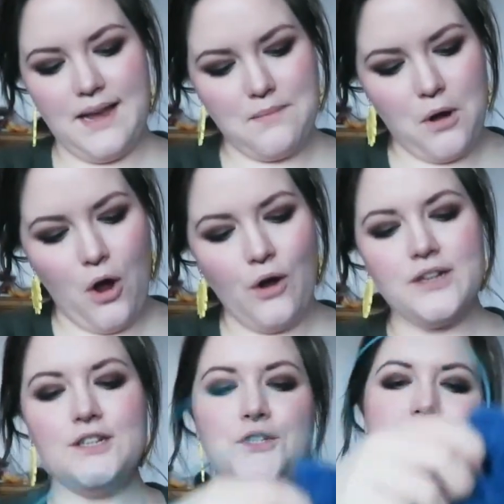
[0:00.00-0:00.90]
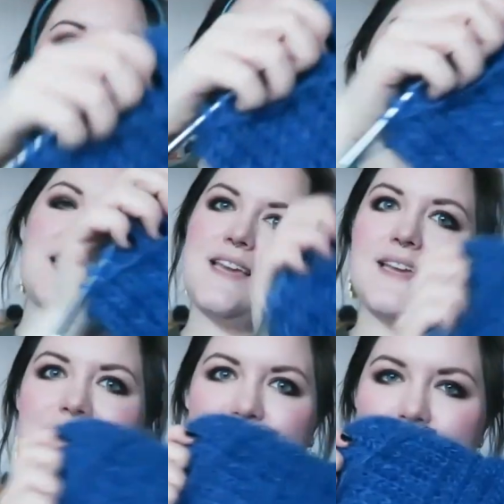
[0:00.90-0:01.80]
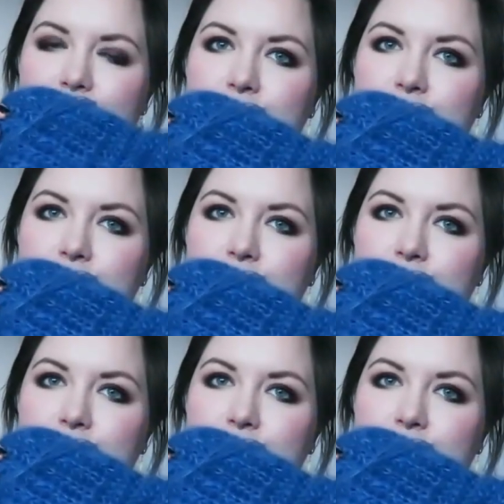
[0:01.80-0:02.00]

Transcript: I'm on to the sleeve,